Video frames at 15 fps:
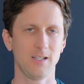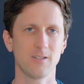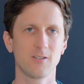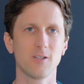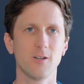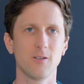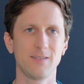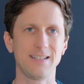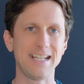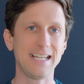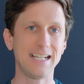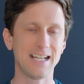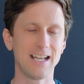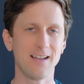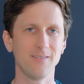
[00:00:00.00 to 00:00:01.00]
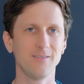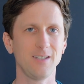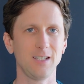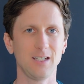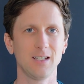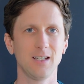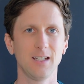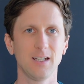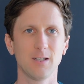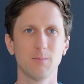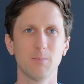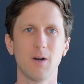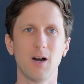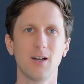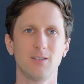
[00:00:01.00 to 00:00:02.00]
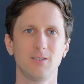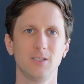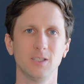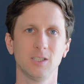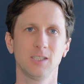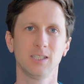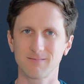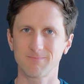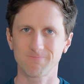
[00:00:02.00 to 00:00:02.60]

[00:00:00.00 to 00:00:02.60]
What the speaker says: So data heavy models,